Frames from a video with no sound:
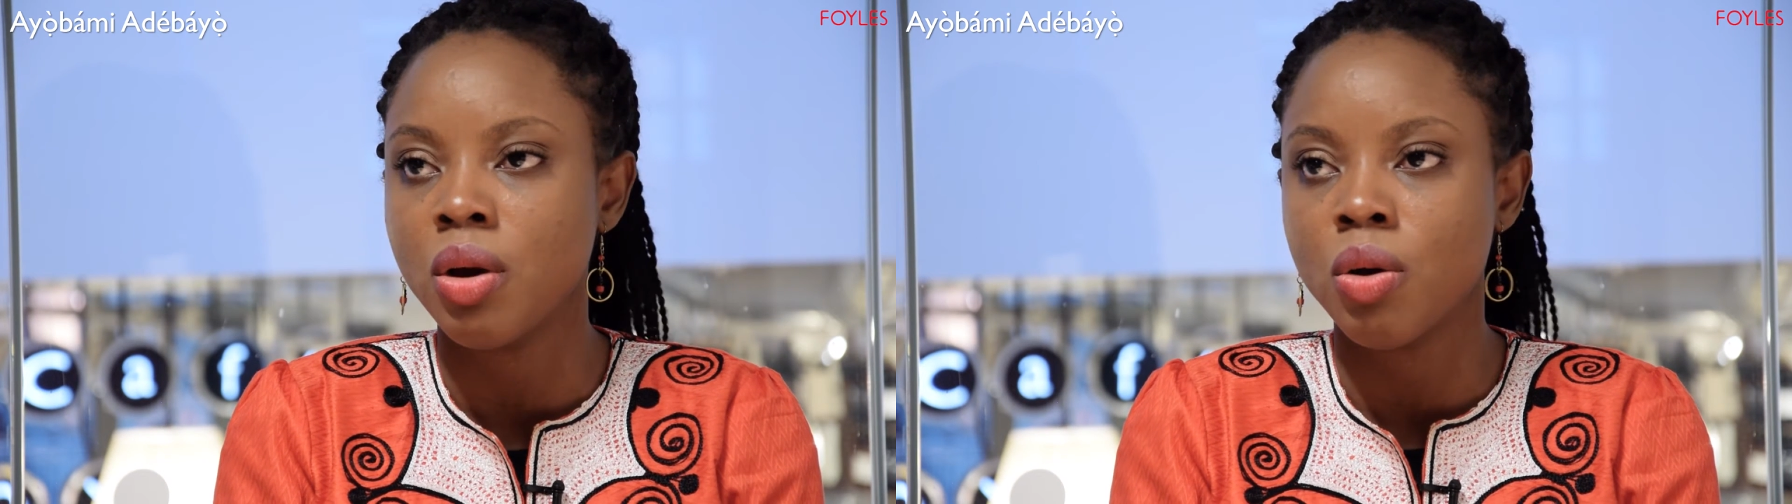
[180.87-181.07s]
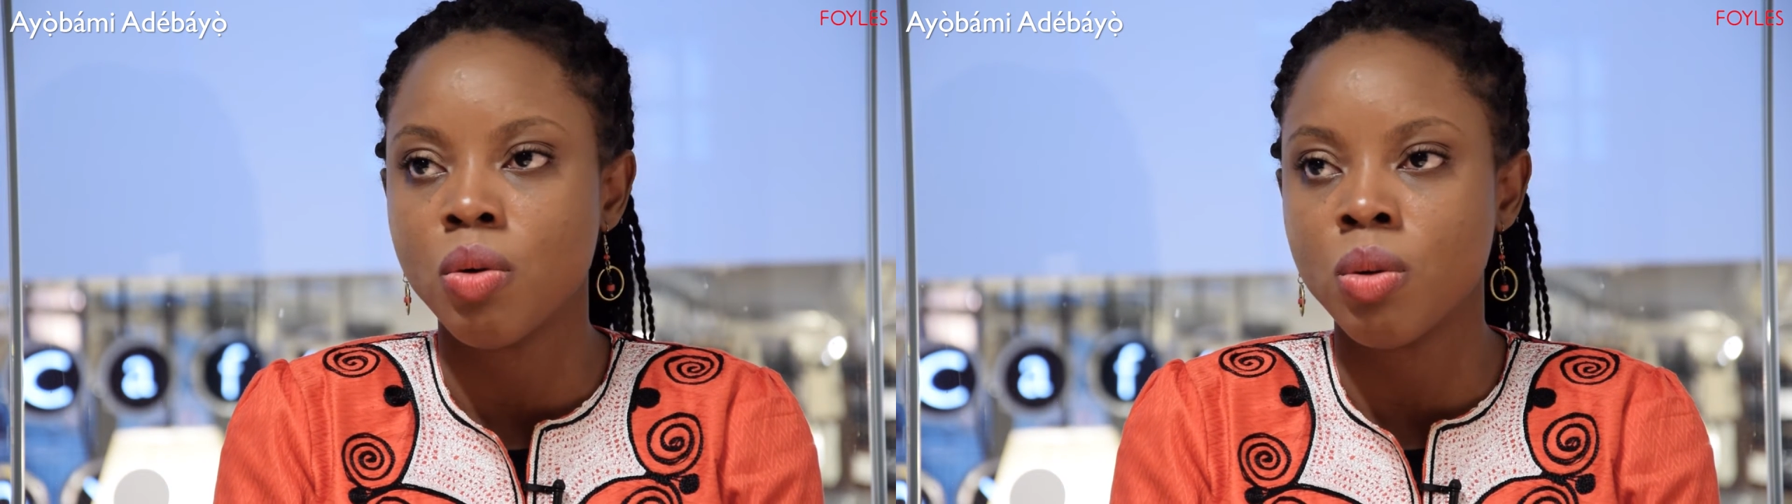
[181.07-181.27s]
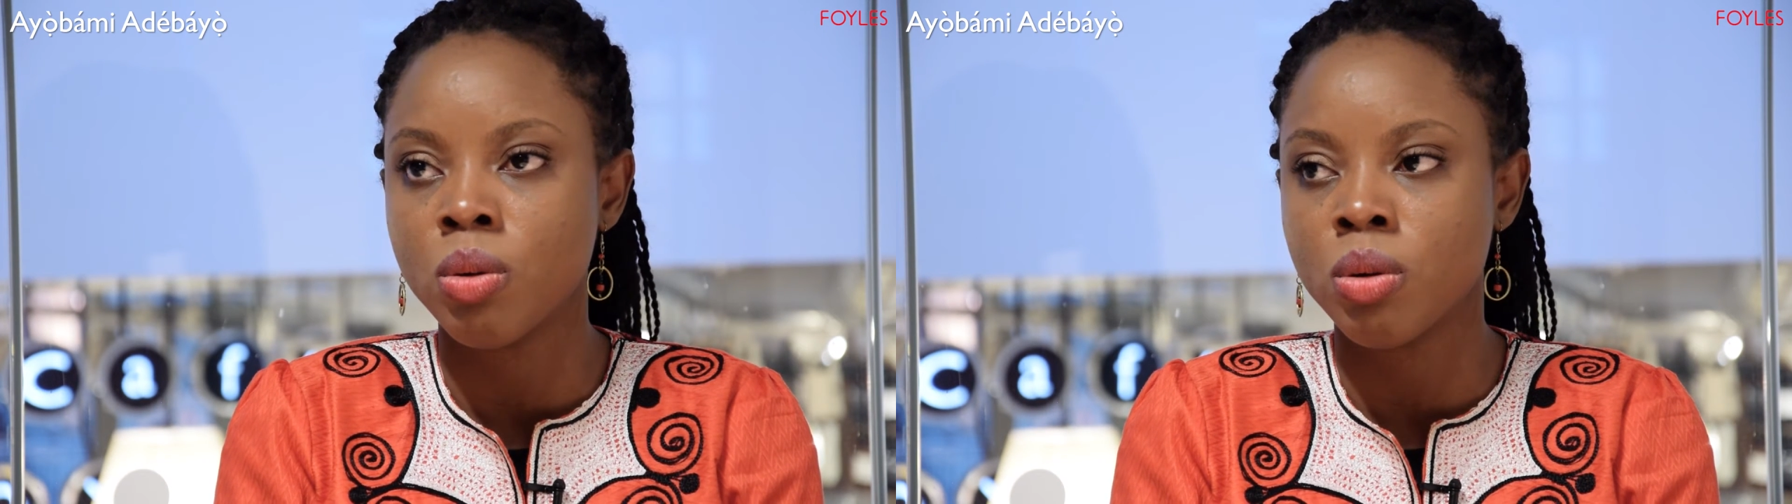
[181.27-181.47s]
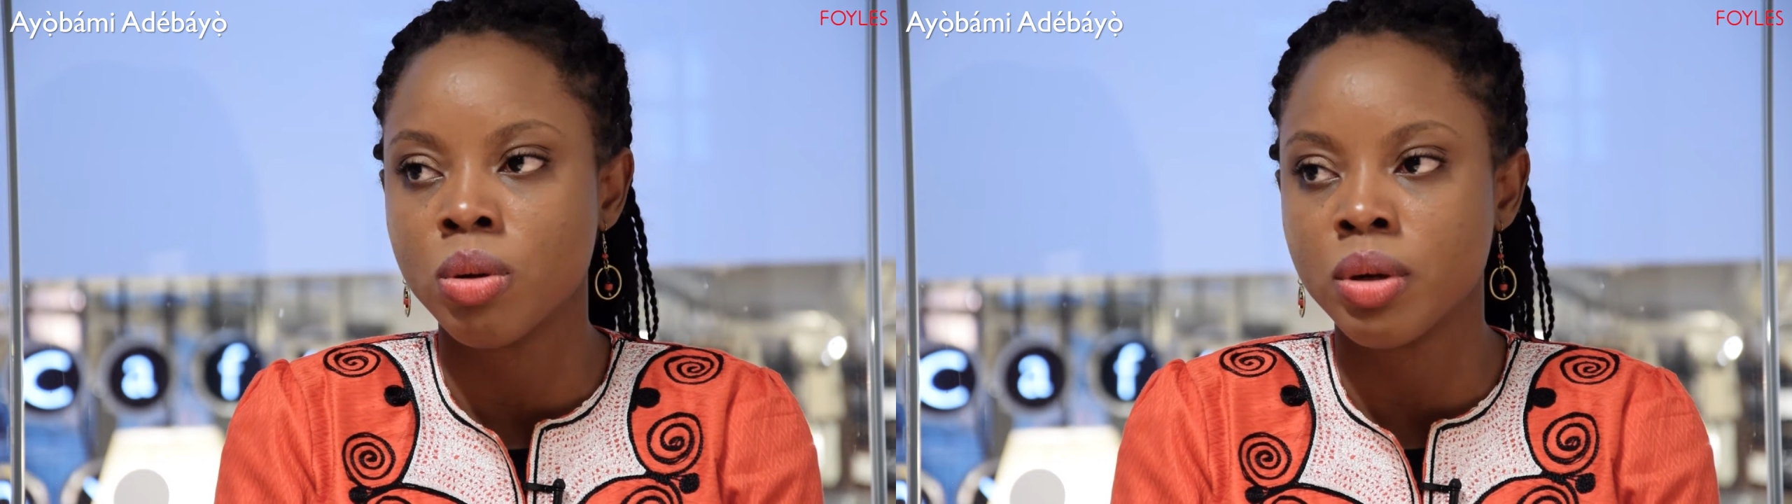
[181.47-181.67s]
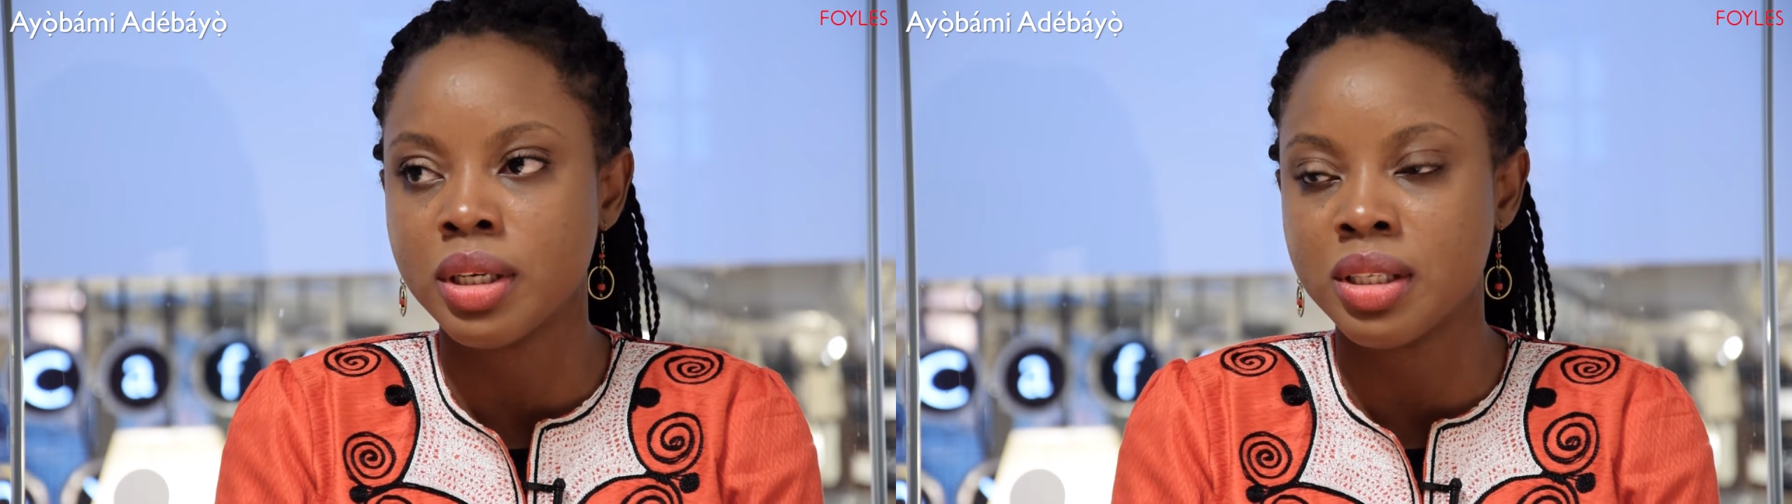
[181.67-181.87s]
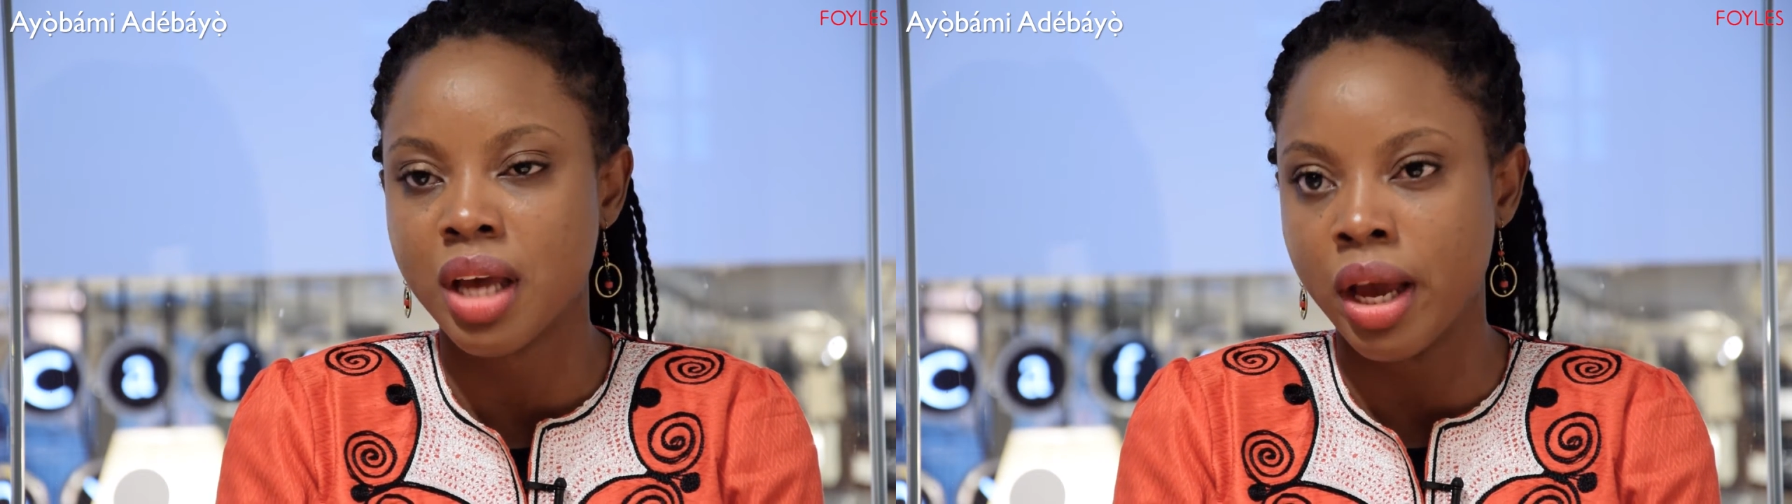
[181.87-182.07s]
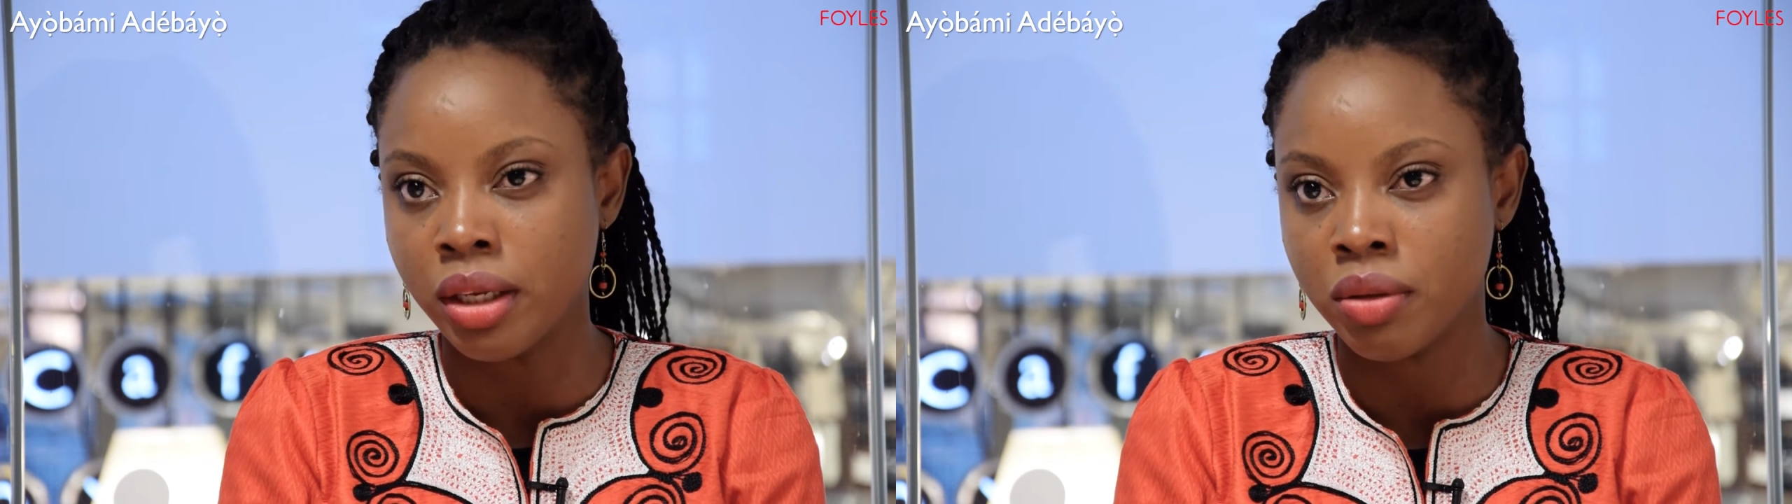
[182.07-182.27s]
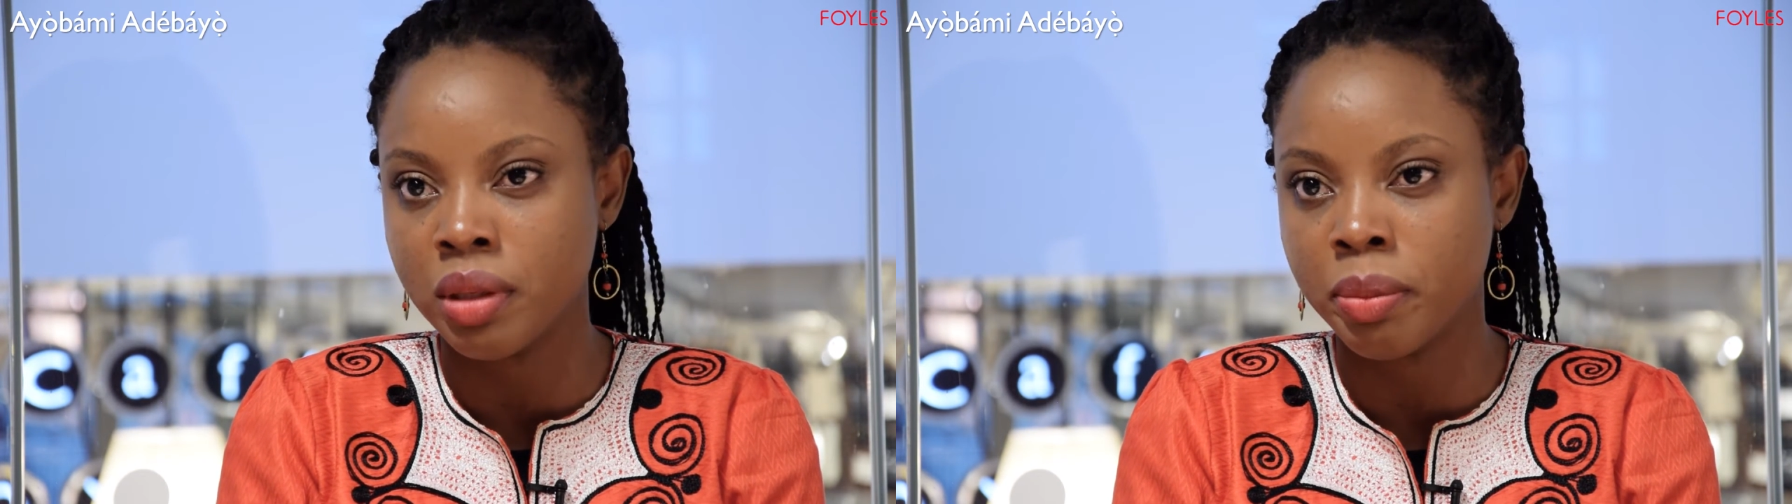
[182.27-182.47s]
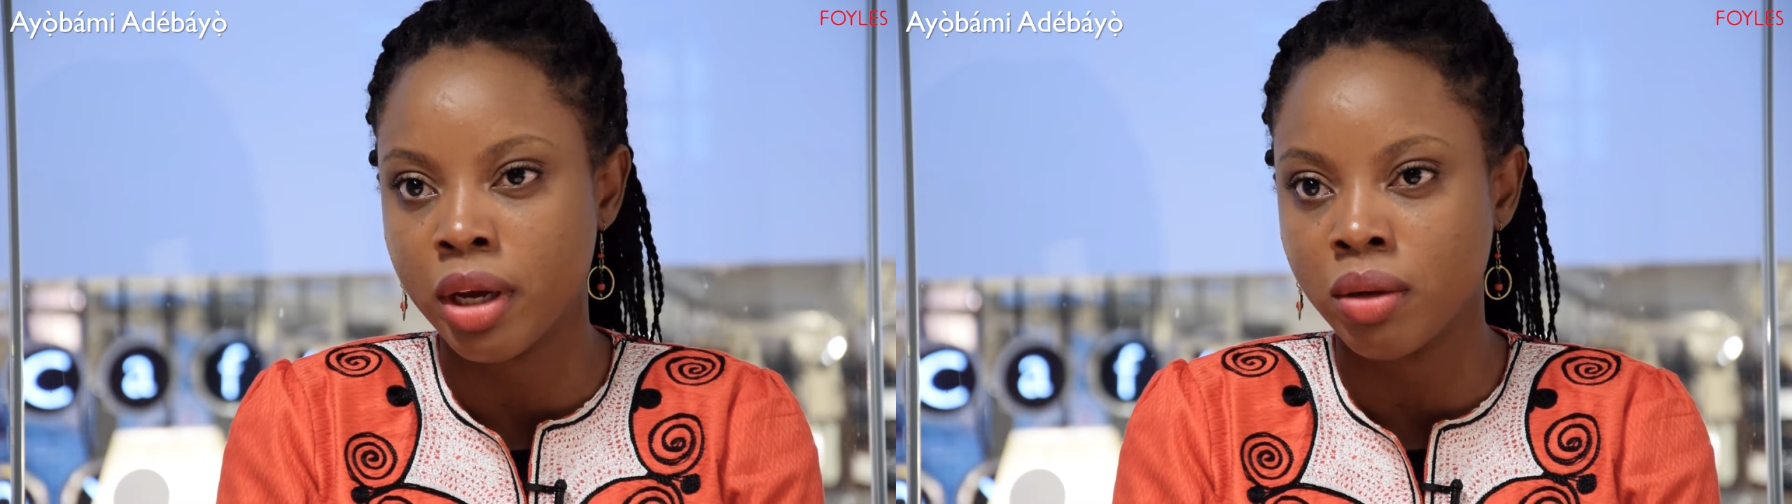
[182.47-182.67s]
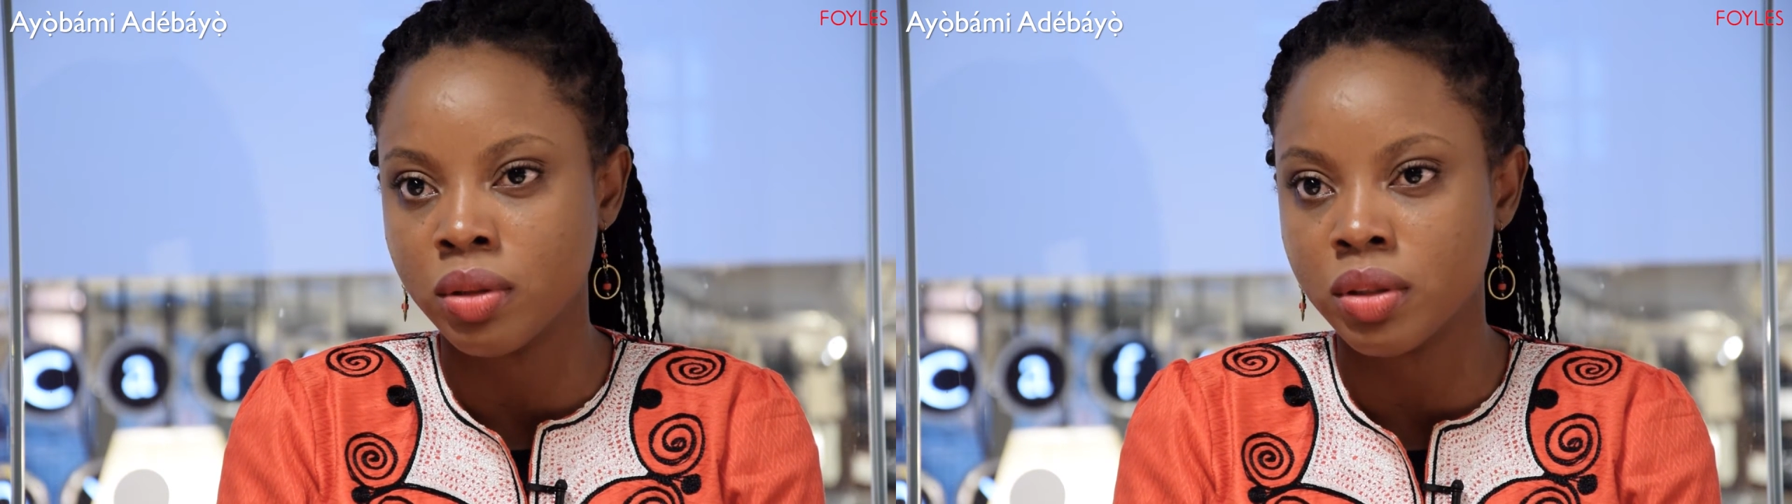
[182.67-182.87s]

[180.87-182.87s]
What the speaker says: or is argued about,